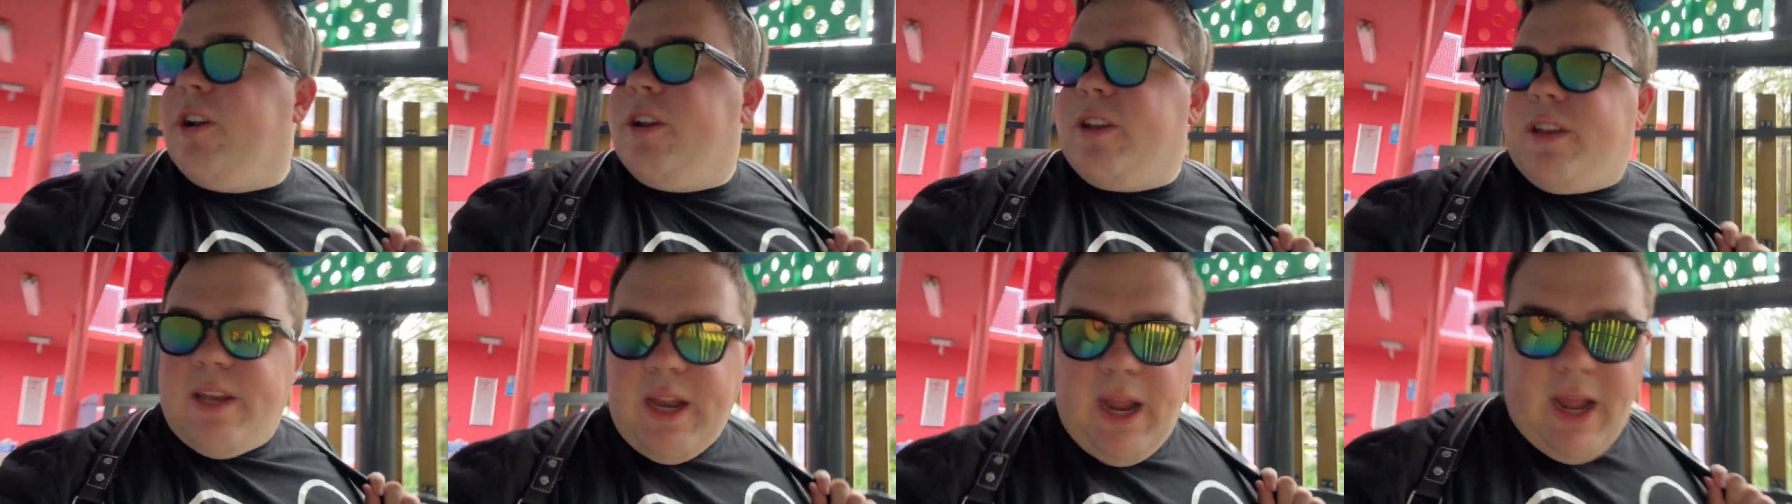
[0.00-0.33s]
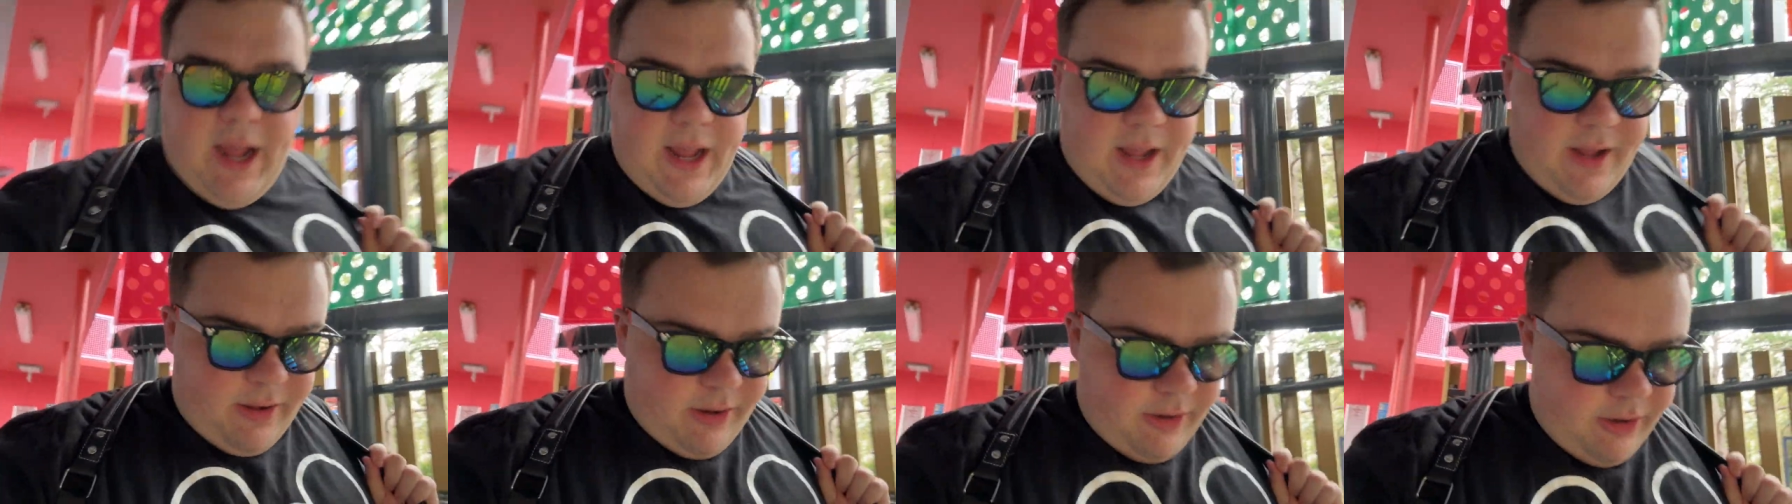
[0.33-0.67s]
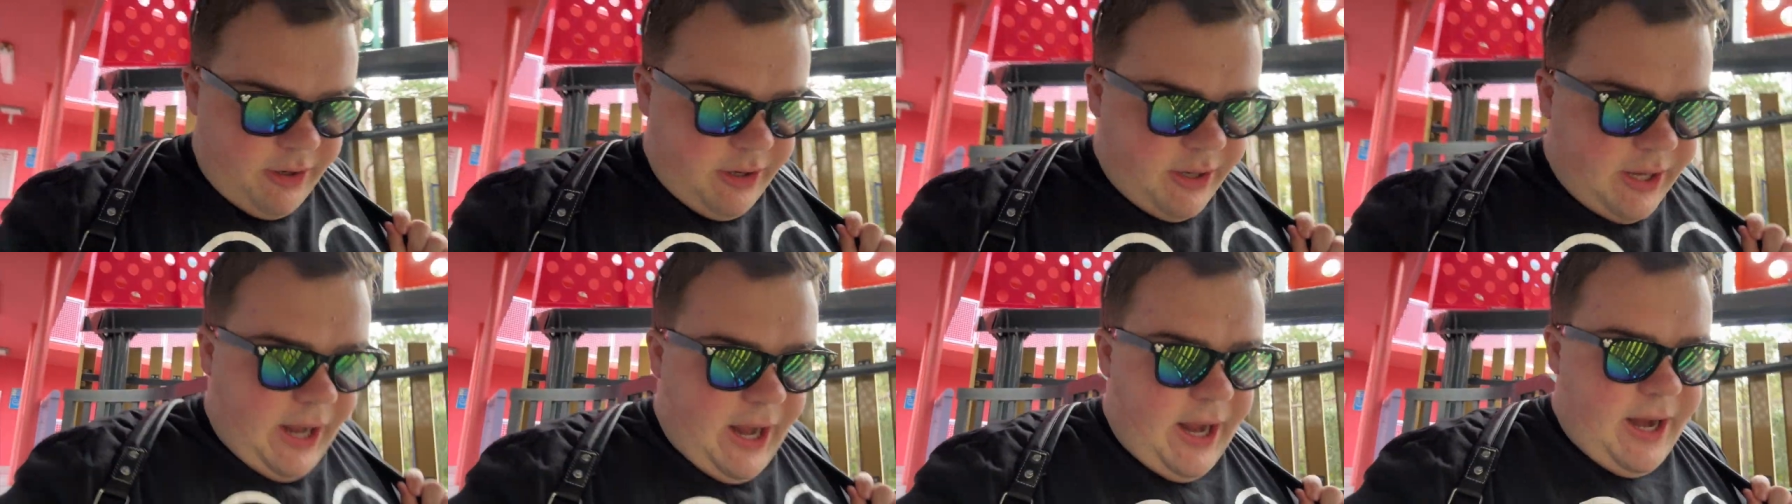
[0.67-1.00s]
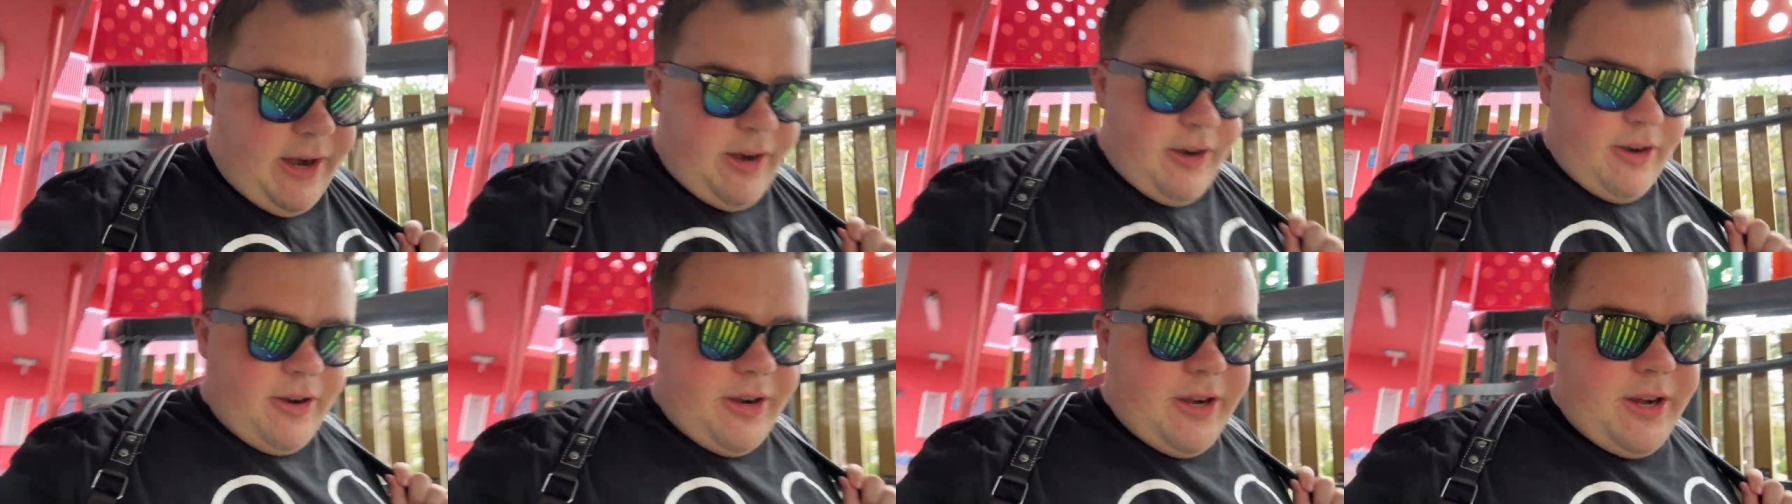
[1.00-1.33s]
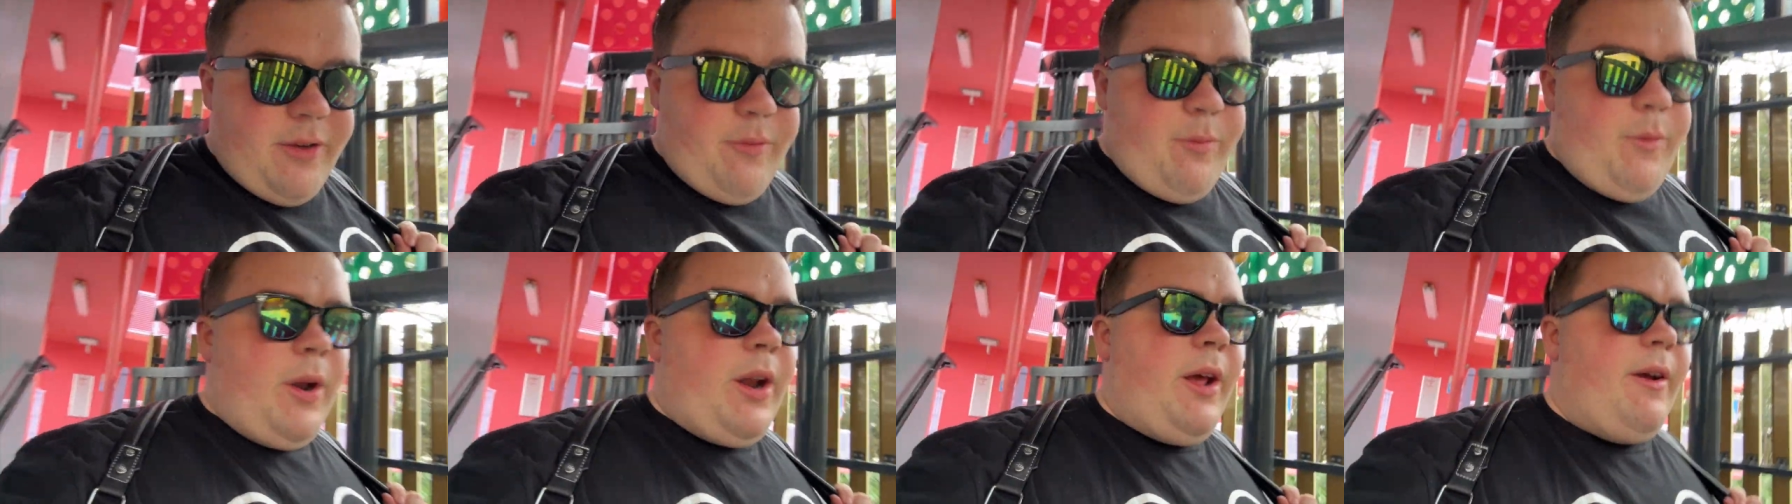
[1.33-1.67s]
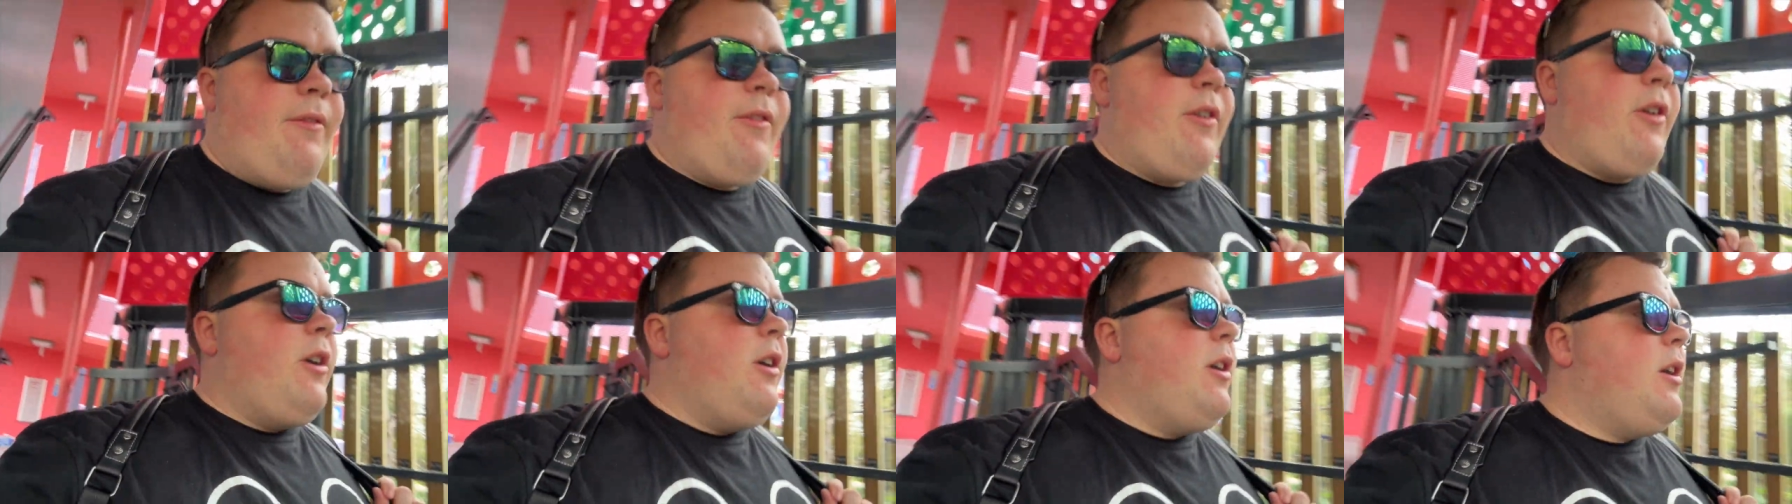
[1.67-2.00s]
tired and
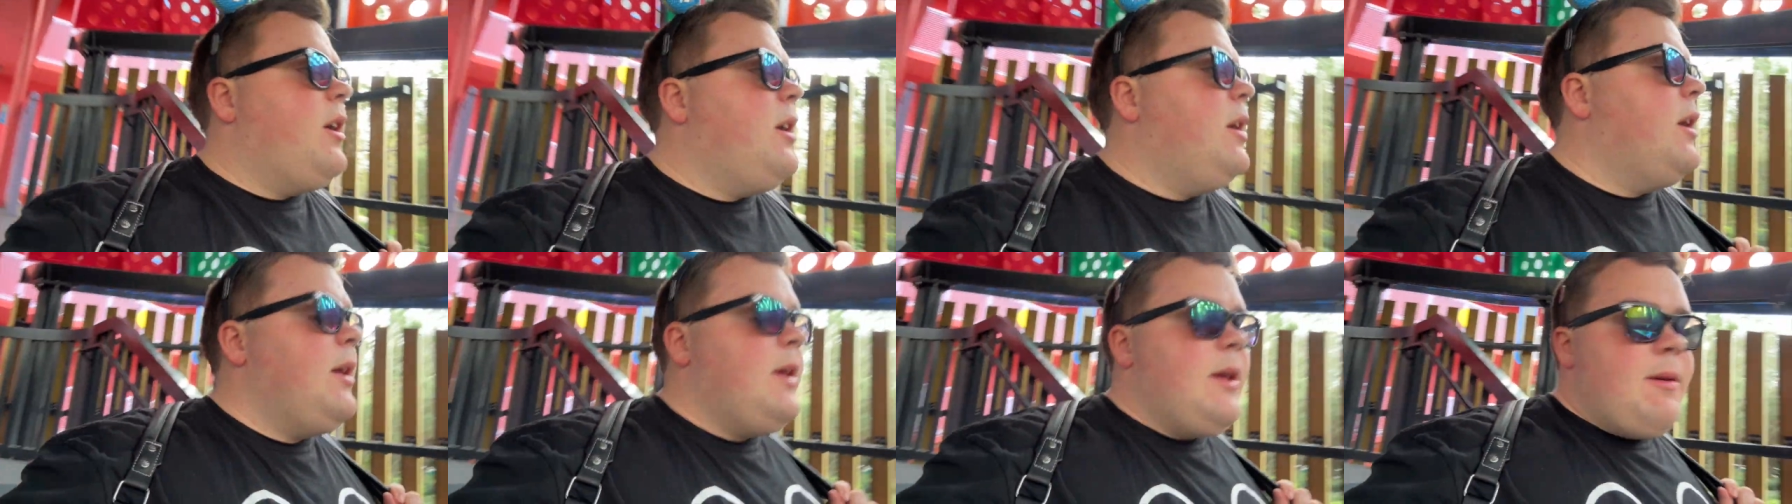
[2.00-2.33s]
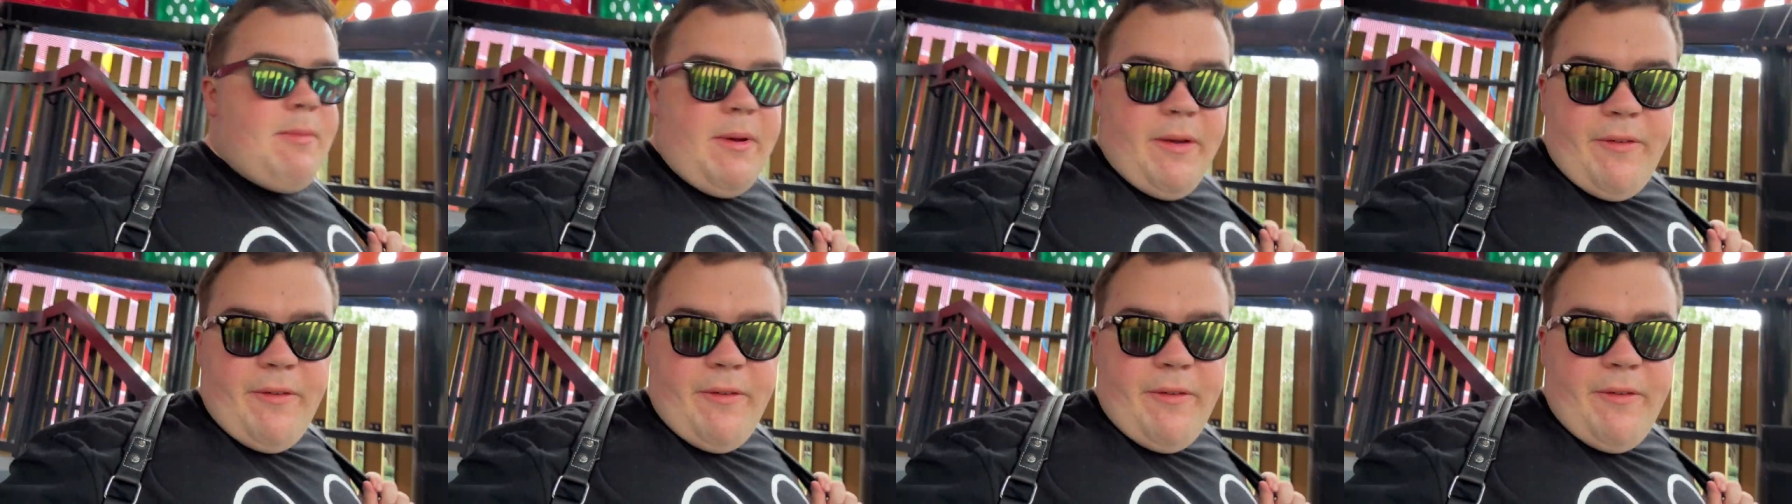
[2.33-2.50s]
whatever. My